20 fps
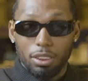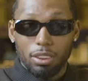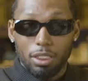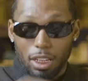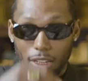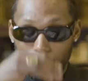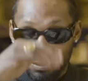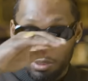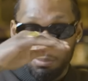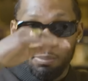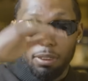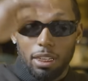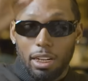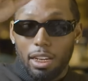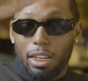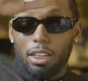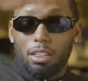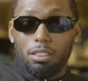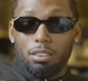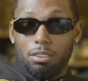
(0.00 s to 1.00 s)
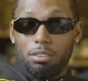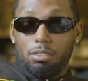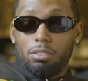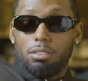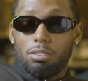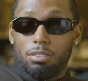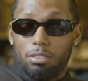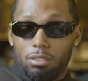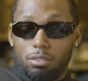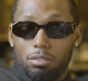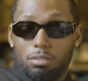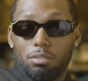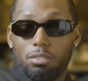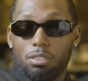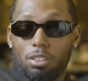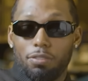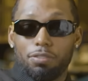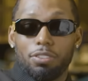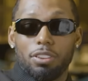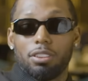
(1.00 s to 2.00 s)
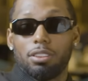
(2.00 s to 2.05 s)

they have to be like, off the